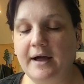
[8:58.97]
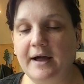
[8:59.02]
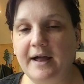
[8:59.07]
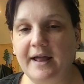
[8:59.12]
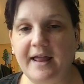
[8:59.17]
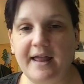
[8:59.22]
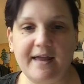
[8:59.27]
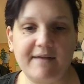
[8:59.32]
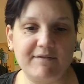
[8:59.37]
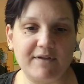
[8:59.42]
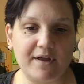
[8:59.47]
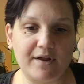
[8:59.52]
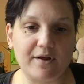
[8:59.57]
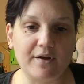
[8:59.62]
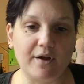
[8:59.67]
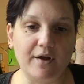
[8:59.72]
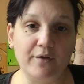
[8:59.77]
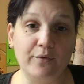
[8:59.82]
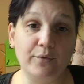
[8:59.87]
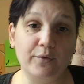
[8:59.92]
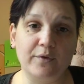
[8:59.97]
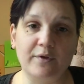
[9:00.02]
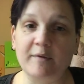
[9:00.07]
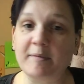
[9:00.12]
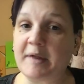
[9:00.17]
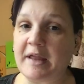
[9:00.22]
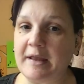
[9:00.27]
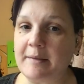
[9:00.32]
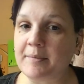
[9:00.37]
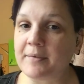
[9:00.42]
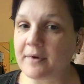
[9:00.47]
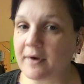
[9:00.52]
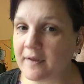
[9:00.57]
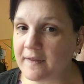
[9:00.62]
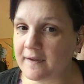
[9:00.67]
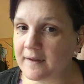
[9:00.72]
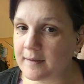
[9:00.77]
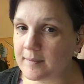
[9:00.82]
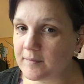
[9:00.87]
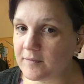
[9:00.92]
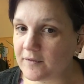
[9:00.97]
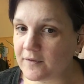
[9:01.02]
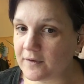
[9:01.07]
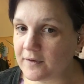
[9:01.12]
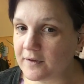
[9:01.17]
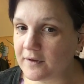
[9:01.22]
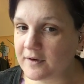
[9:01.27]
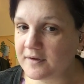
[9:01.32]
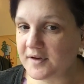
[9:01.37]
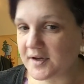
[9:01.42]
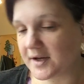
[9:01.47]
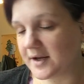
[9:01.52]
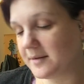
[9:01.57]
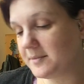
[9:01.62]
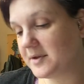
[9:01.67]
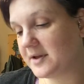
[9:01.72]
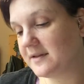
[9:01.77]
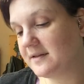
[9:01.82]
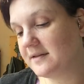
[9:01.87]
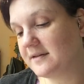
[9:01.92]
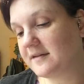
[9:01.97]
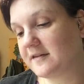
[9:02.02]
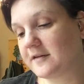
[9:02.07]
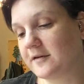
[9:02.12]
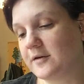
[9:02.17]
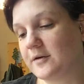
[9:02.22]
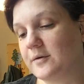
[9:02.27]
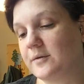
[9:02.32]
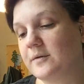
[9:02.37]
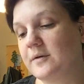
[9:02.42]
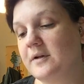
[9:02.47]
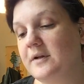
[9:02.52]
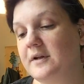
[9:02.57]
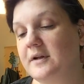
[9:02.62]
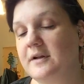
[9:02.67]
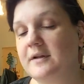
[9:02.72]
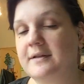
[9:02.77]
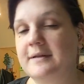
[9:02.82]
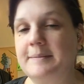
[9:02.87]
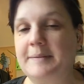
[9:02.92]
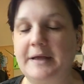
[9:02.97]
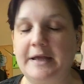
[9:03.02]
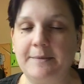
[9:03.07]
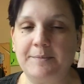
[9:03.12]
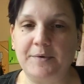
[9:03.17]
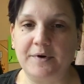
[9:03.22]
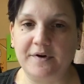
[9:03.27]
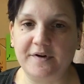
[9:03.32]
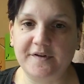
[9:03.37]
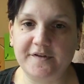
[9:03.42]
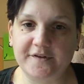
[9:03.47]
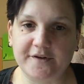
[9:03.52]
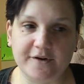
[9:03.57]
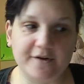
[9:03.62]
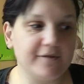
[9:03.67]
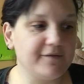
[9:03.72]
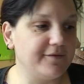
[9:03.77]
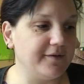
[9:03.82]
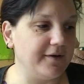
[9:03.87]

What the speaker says: I haven't gone through the paper on them for a long time, and so the paper started